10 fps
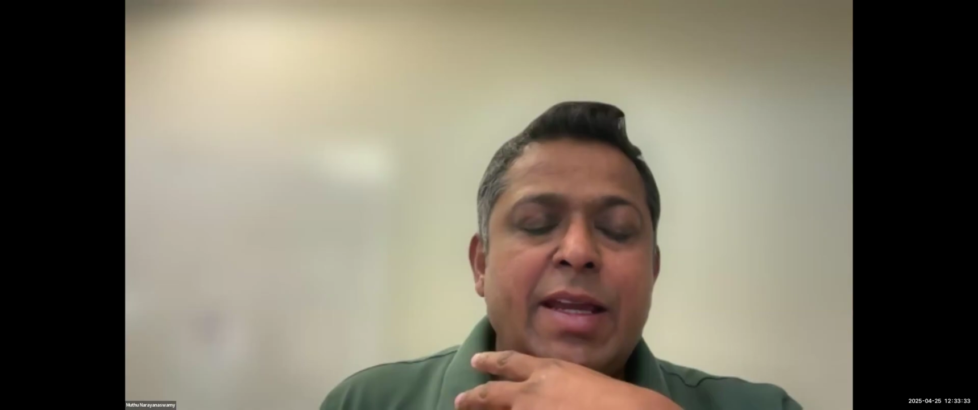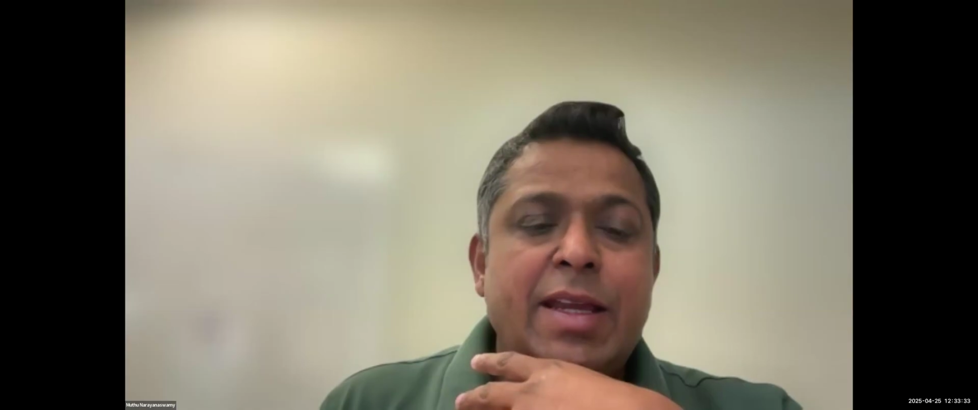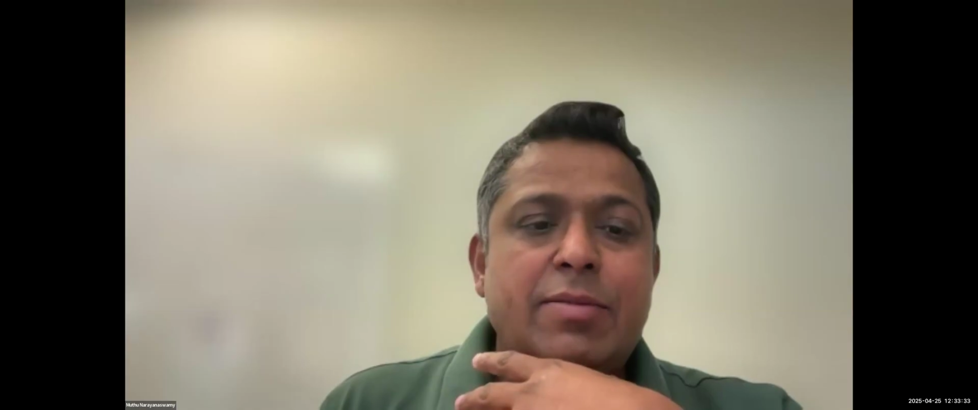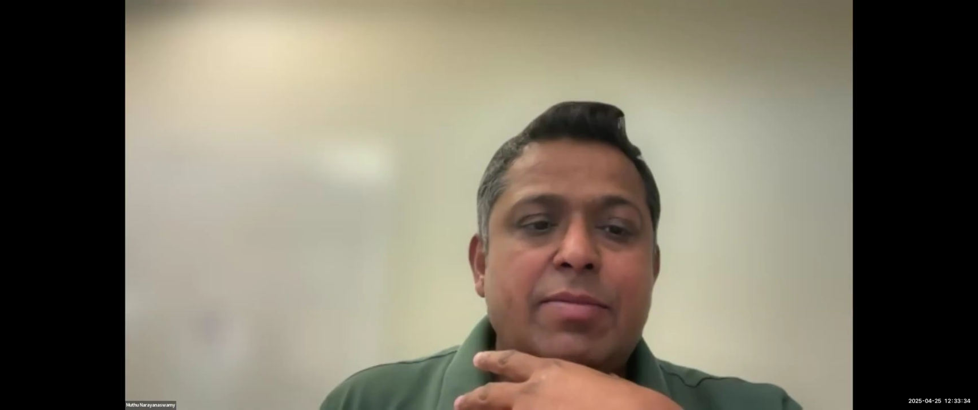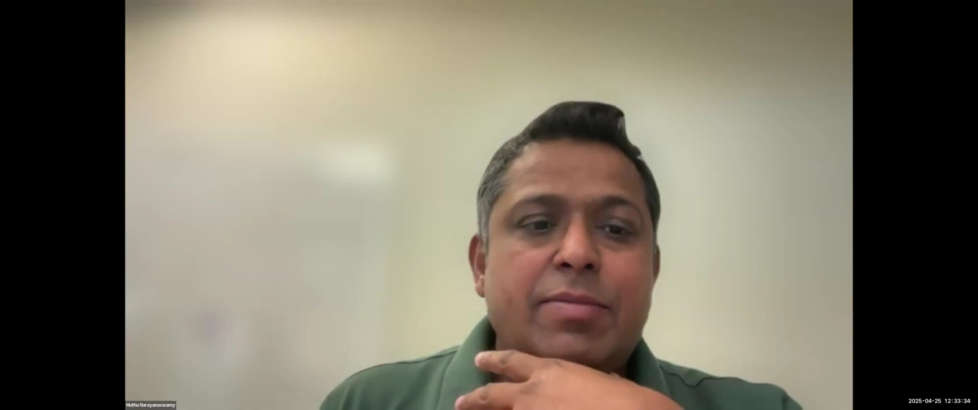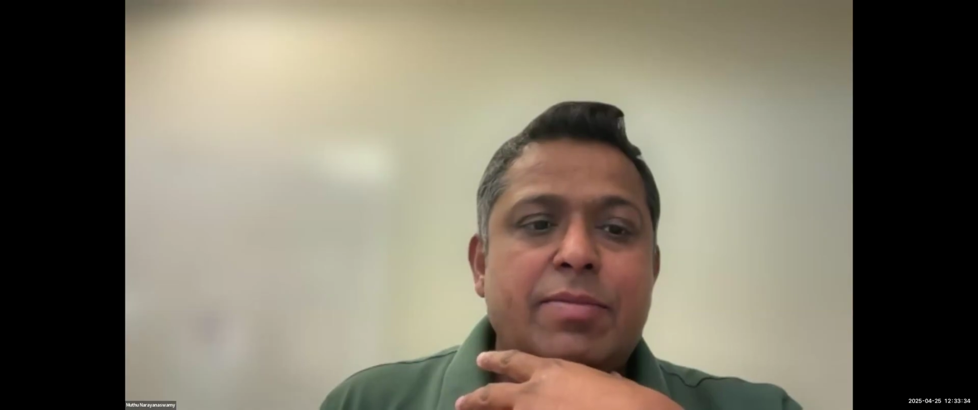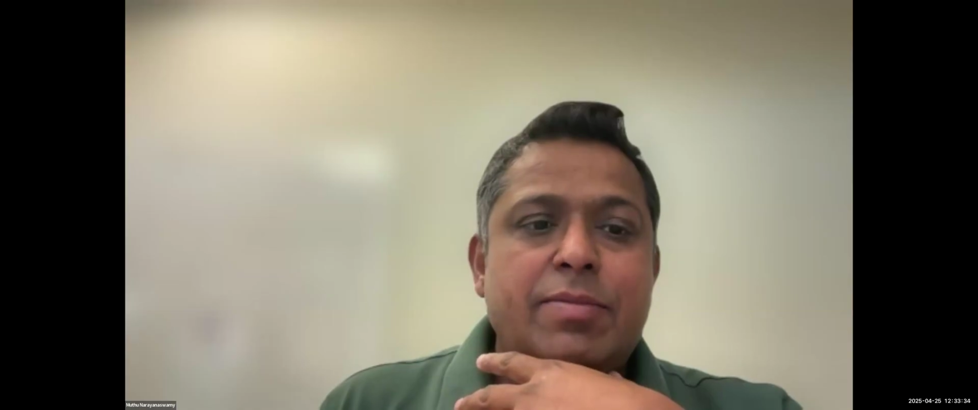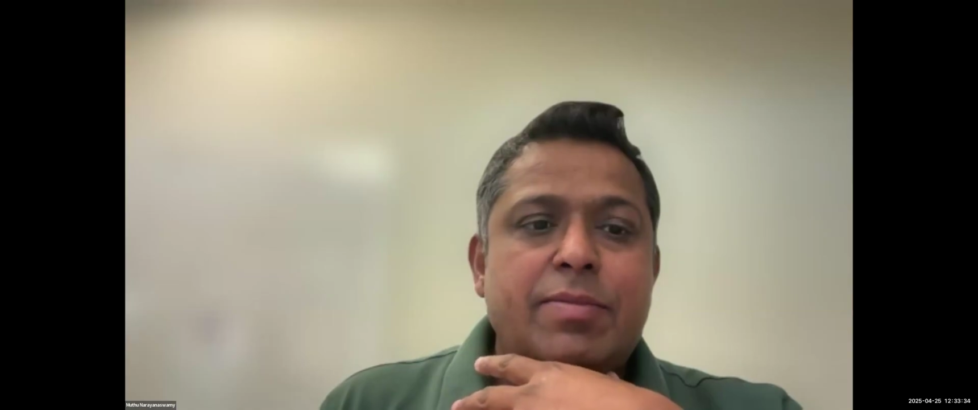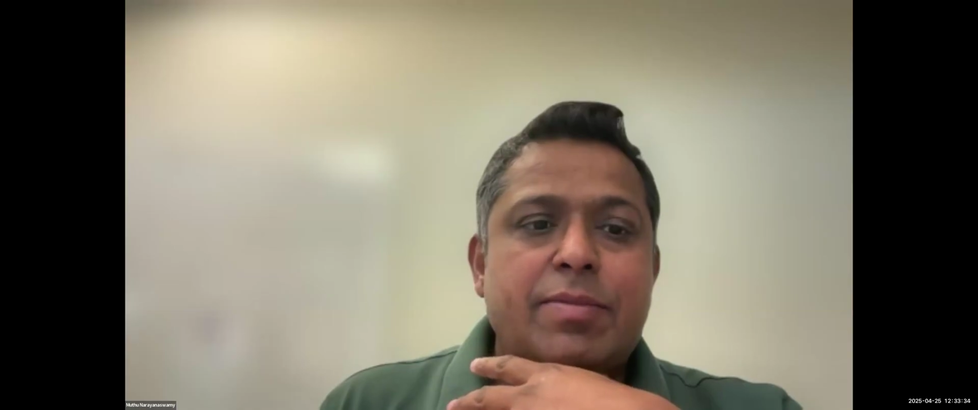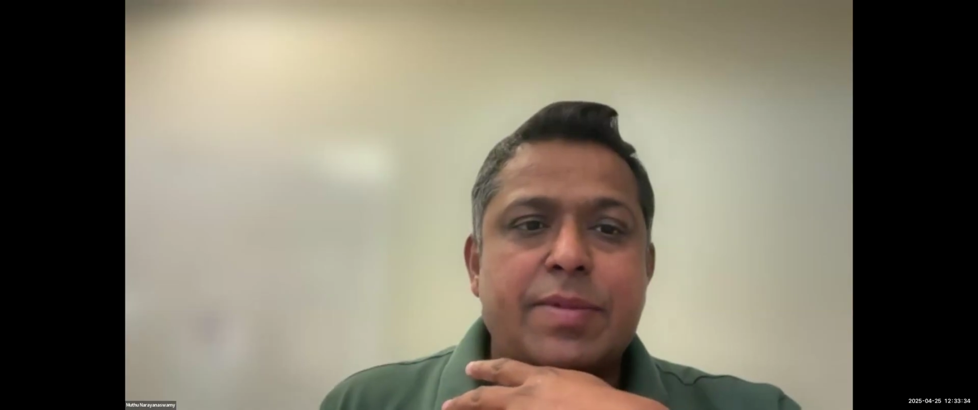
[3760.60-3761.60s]
I can
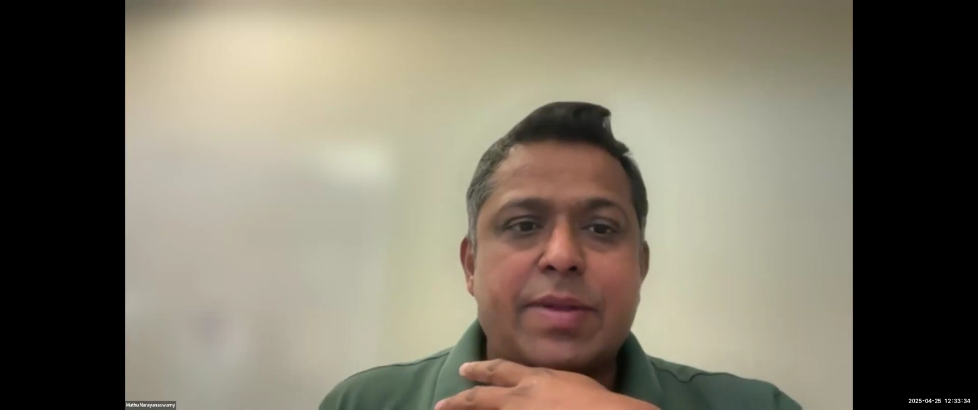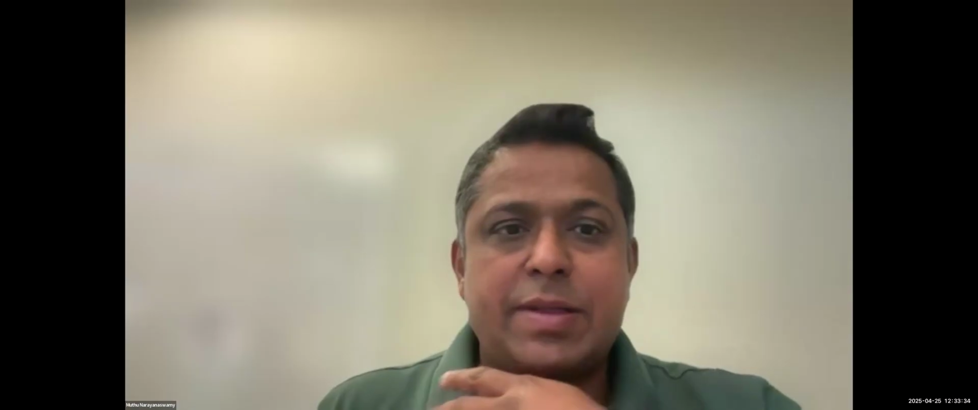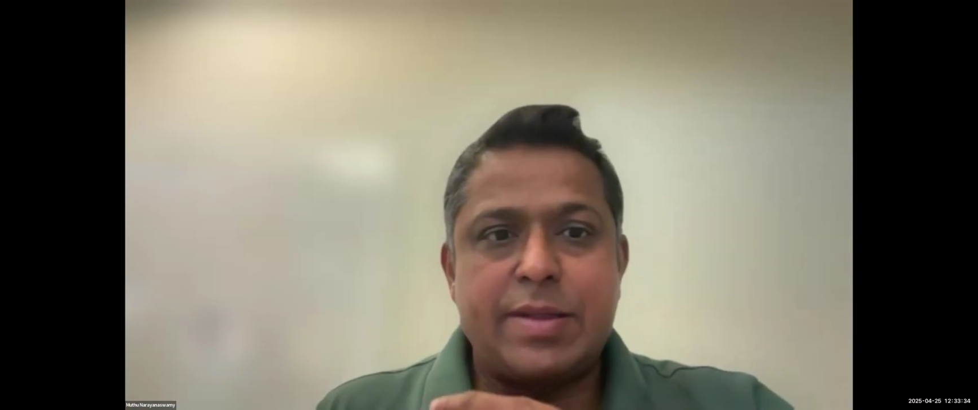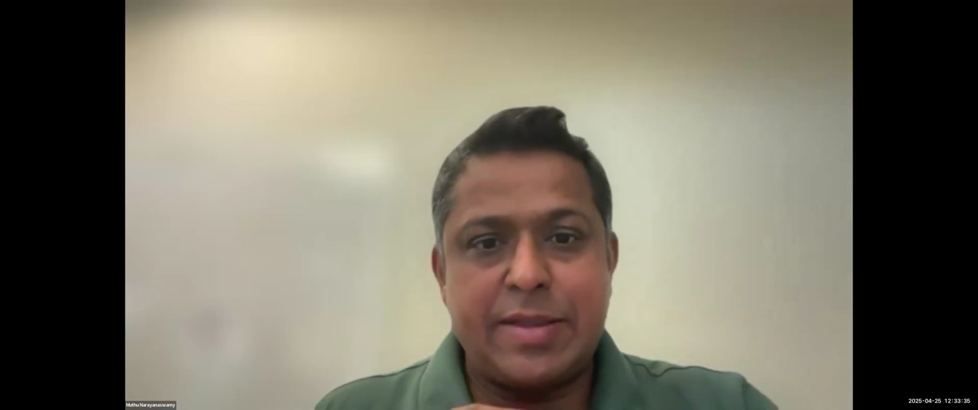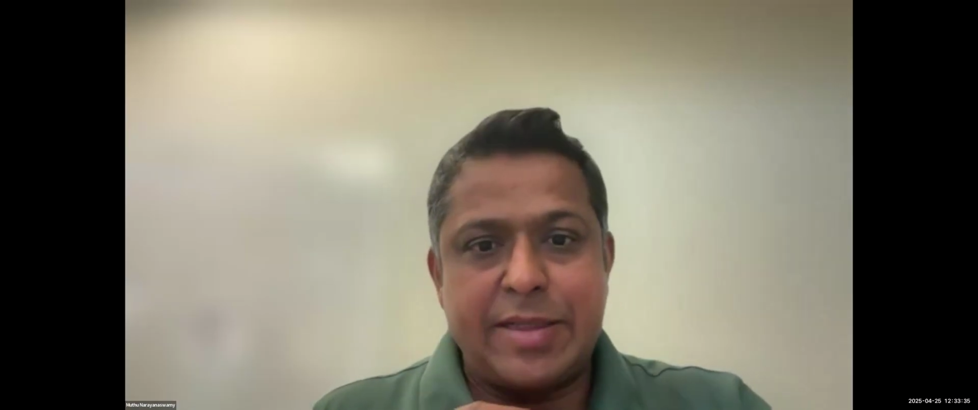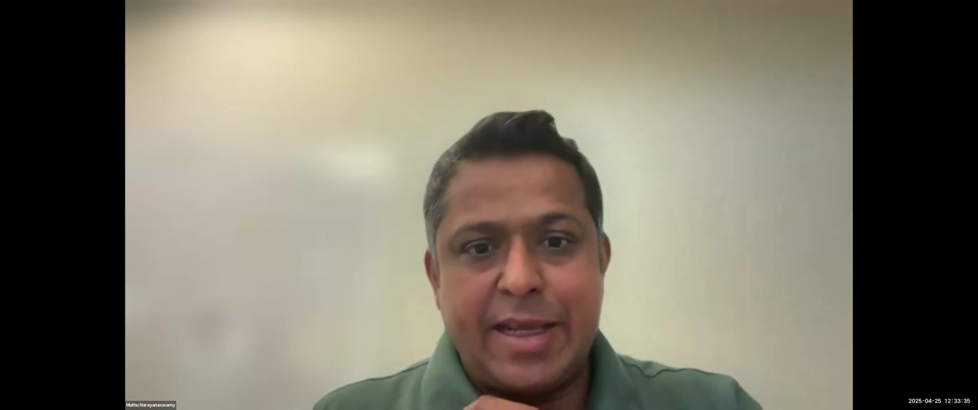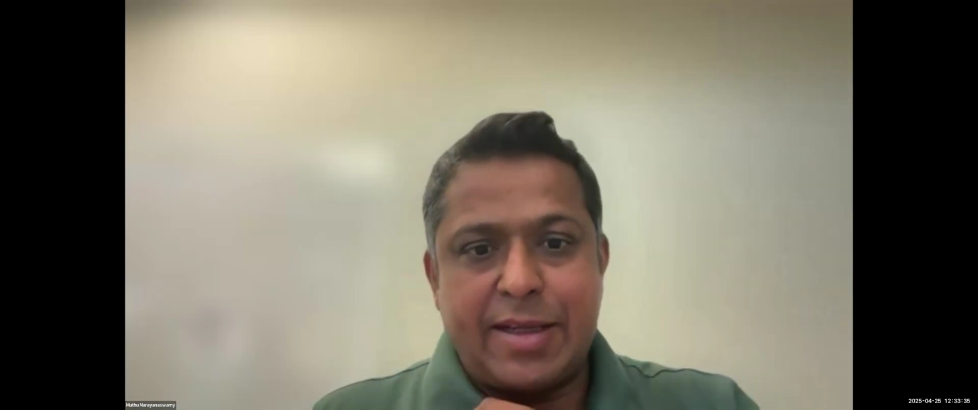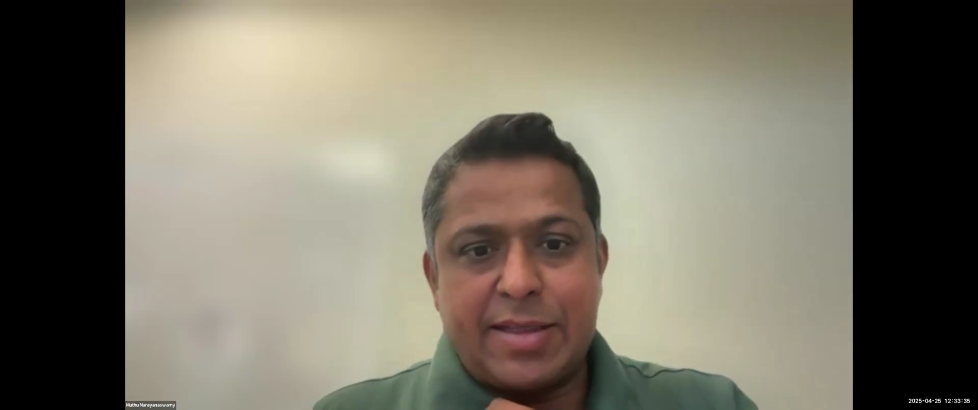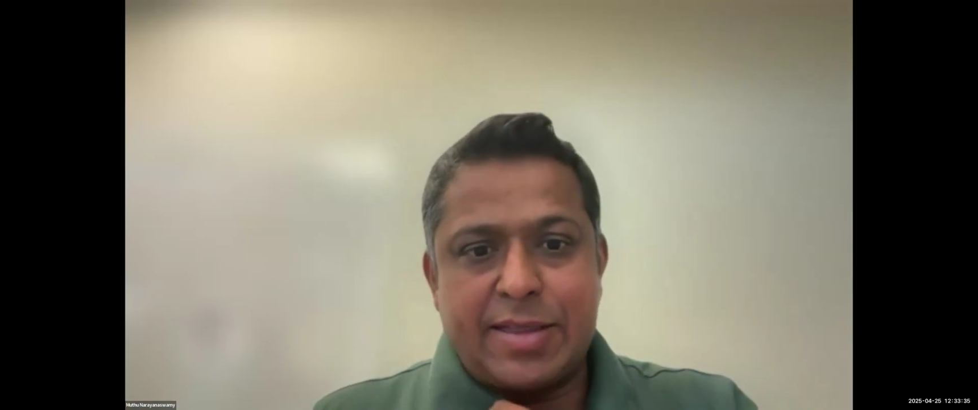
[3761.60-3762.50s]
take